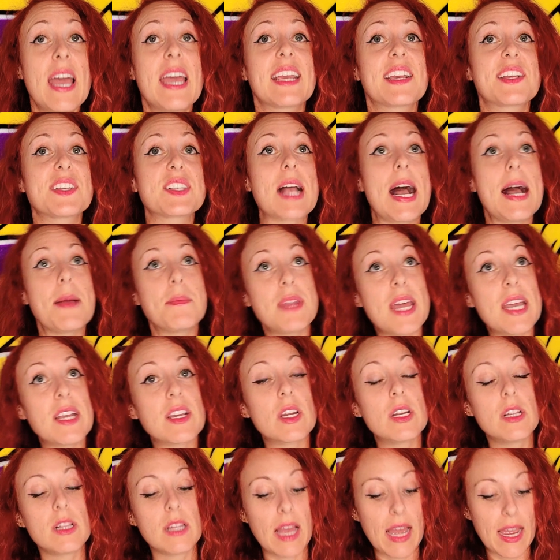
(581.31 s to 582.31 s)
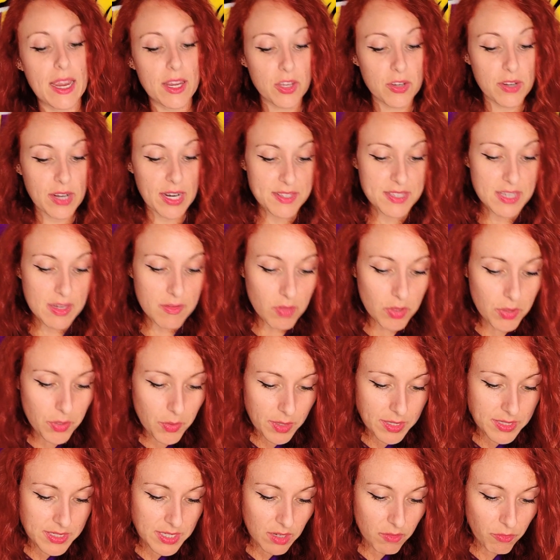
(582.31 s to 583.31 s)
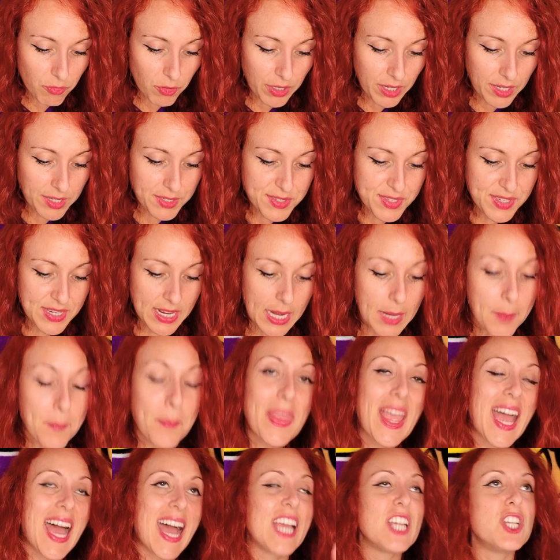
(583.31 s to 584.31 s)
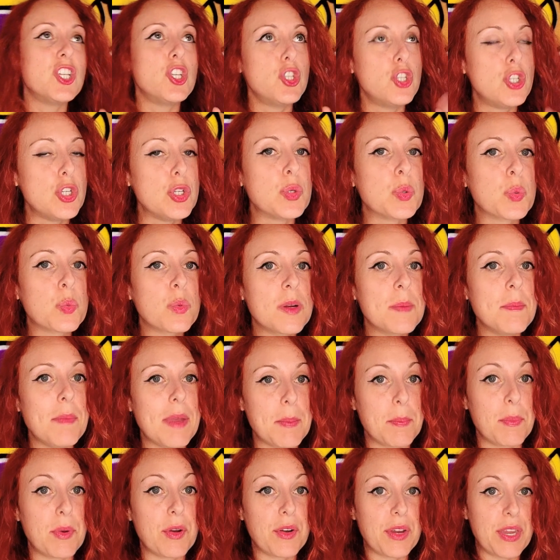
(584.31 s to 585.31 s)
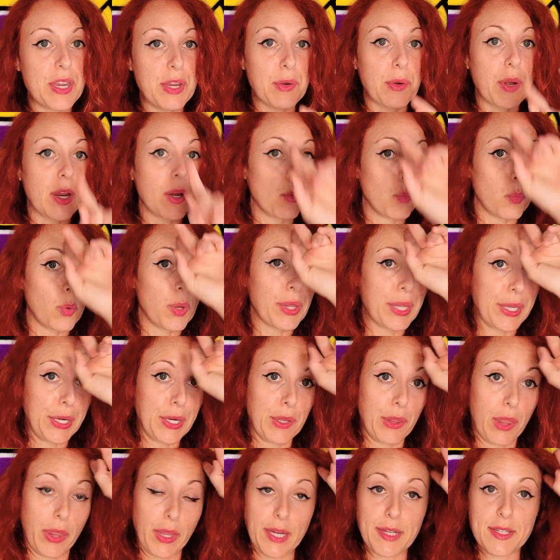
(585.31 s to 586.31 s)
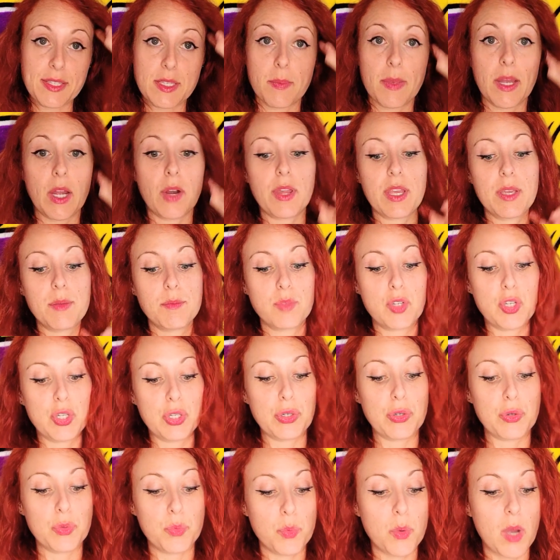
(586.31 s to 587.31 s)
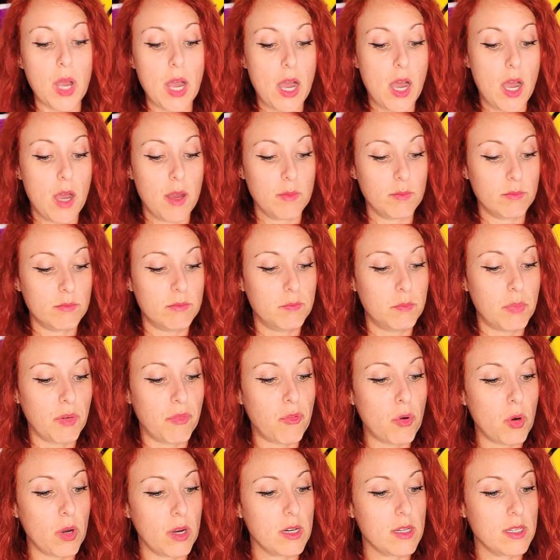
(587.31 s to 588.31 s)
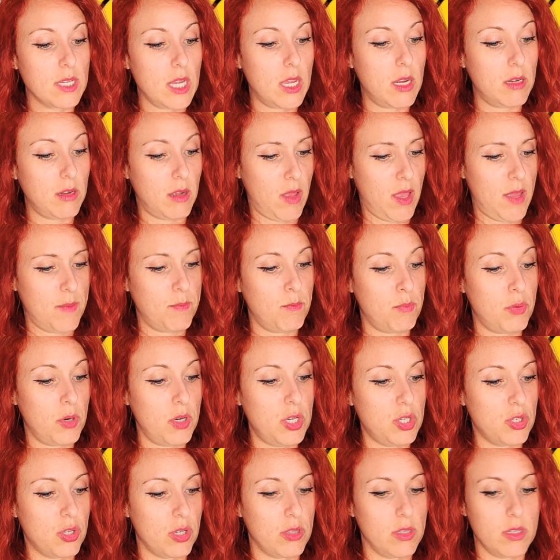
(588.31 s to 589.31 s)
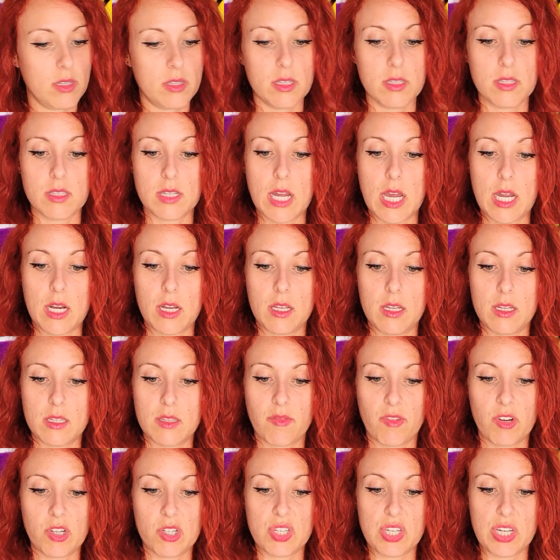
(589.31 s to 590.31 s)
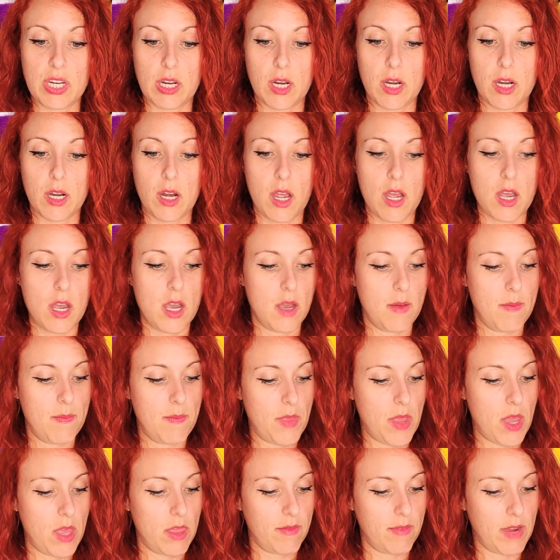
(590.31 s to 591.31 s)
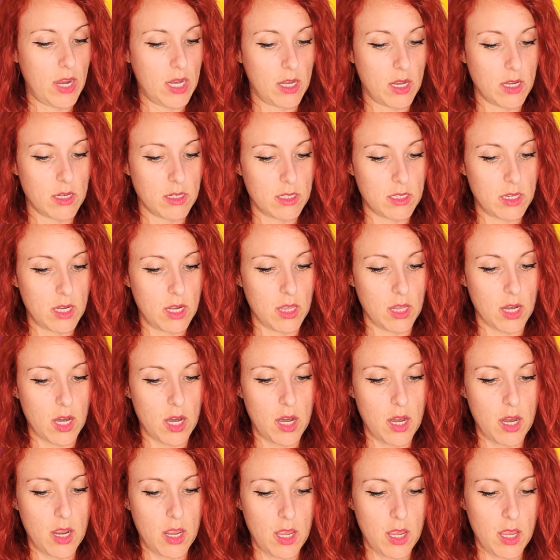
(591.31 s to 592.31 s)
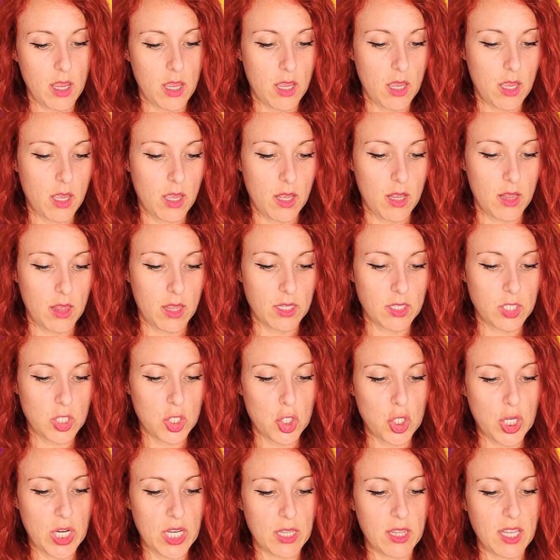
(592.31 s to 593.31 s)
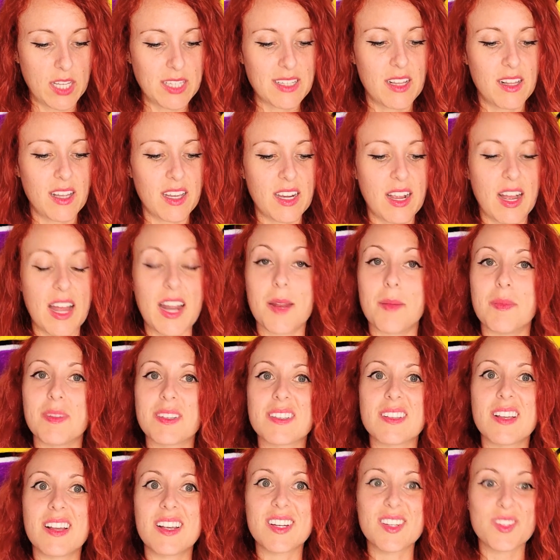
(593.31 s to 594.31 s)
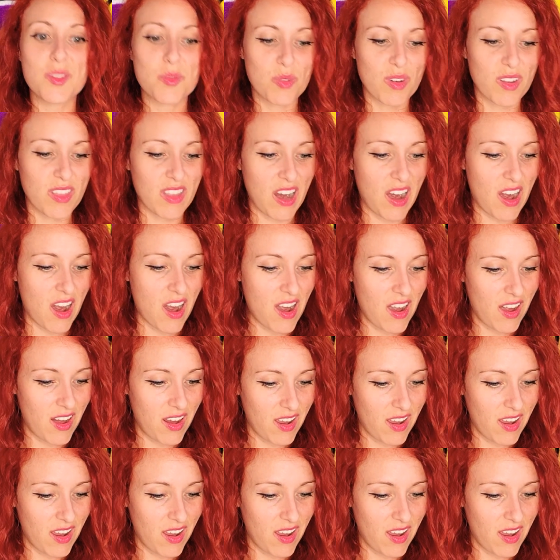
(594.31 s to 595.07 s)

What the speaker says: Because I'm not gonna lie, you guys, even though I did forget his name, I do remember hearing really good things about him too, before, because I'm pretty sure this is not his first year on the Vikings either. Let's check. Let's click on him as long as we're there.